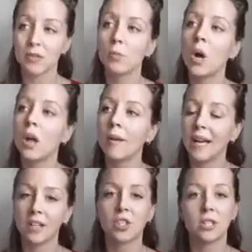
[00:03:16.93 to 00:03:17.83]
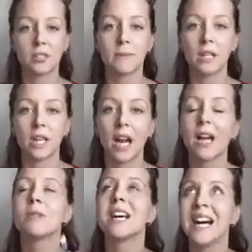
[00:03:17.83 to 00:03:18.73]
Well, actually, let's be clear. I
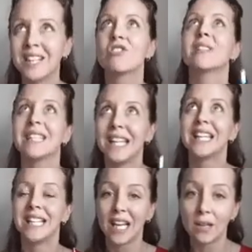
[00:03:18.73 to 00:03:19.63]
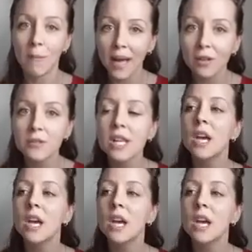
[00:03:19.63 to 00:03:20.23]
was 199 pounds